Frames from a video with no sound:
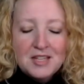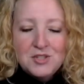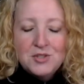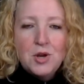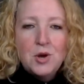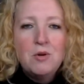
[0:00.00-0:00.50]

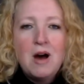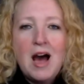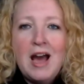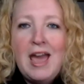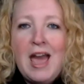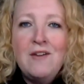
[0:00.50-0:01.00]
So
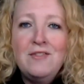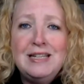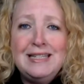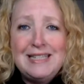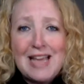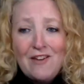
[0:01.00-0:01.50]
I have
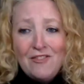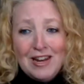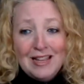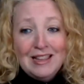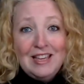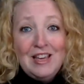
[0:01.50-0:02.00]

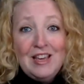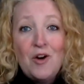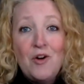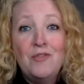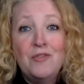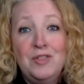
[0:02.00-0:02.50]
definitely
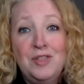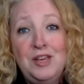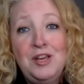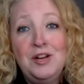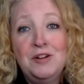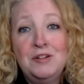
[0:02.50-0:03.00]
over the
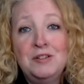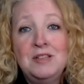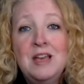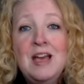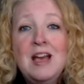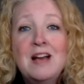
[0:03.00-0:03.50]
years
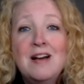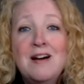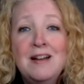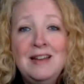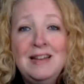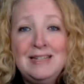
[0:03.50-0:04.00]

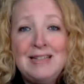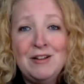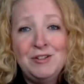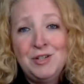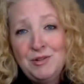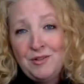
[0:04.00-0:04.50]
gotten it
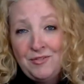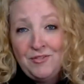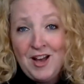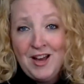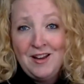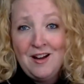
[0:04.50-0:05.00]
down to a
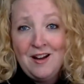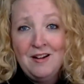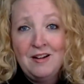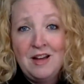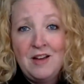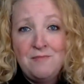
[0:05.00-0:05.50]
fine
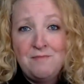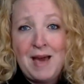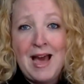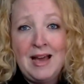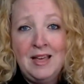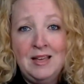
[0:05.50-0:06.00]
art of
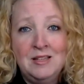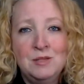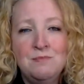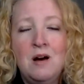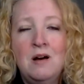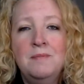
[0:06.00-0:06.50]
packing
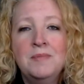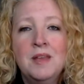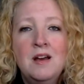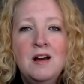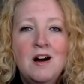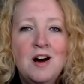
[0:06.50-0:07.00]
small.
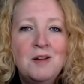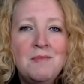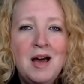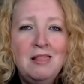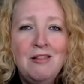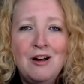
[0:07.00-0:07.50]
On
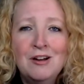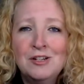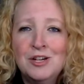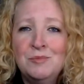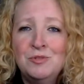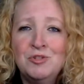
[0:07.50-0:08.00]
my
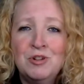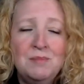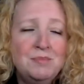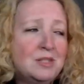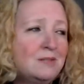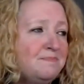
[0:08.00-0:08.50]
long-term
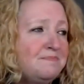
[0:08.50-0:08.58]
trips,